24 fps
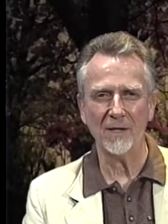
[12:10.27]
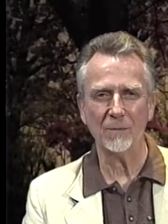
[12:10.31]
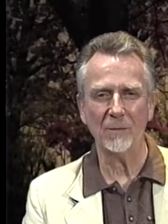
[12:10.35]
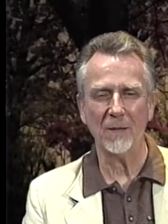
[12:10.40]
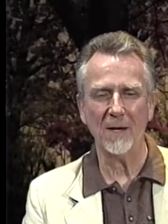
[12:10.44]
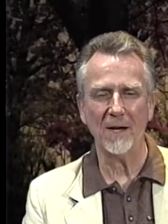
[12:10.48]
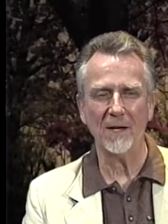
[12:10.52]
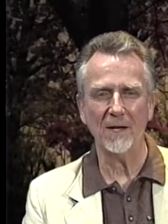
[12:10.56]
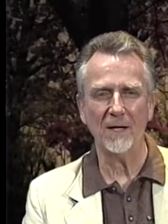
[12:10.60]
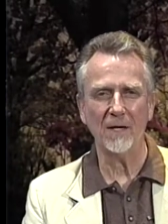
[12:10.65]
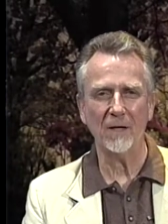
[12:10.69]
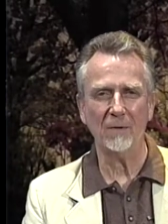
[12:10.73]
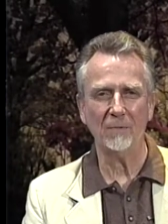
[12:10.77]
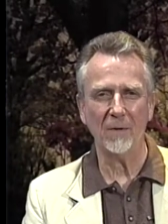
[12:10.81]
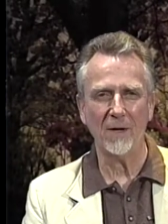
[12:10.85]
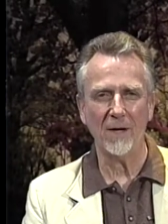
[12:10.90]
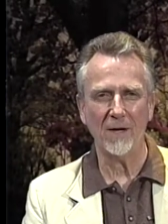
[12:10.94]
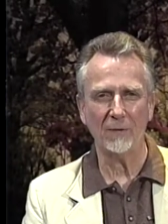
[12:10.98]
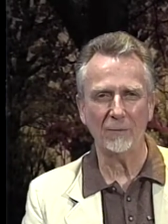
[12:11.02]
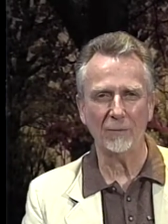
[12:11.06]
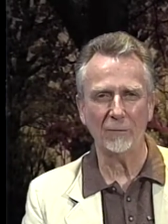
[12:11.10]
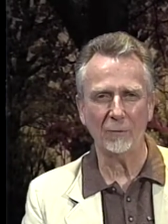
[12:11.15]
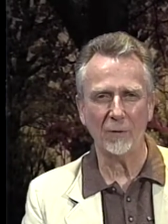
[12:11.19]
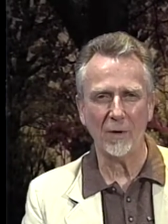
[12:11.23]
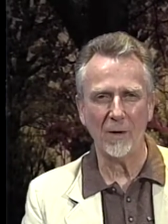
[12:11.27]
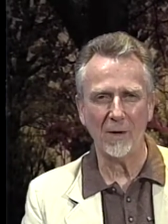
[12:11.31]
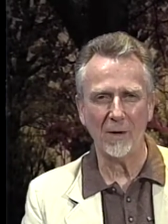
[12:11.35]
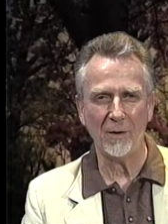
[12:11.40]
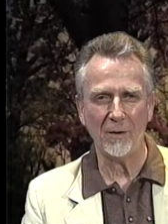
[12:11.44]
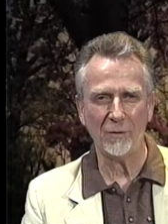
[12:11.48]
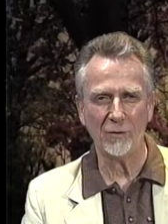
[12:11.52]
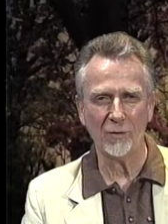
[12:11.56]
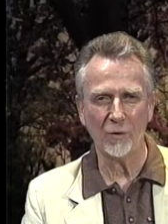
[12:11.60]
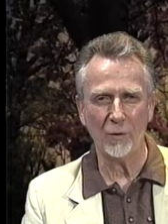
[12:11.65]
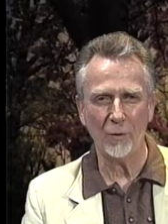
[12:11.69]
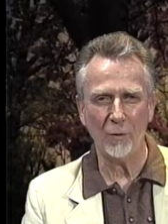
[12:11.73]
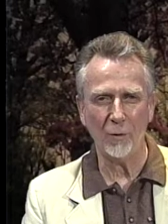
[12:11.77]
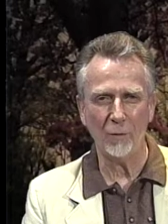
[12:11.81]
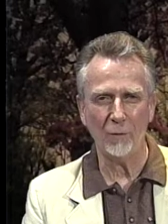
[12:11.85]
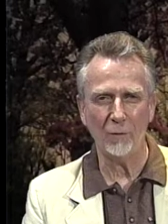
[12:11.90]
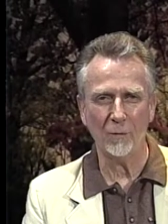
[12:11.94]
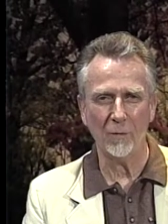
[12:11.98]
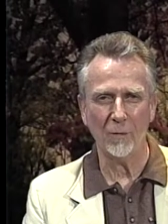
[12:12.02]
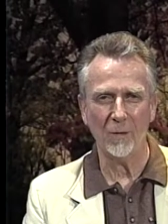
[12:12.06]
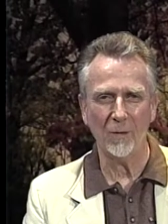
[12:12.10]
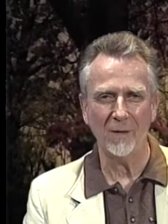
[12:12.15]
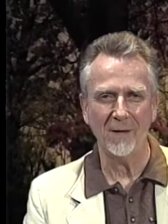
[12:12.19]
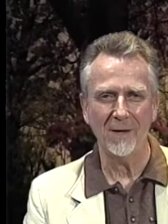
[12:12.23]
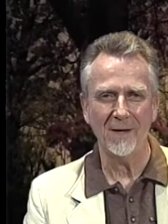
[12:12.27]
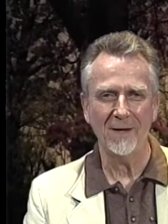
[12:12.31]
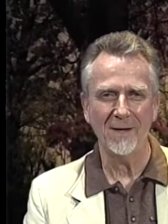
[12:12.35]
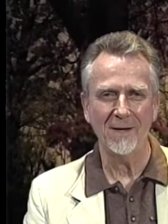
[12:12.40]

But at any rate, he falls over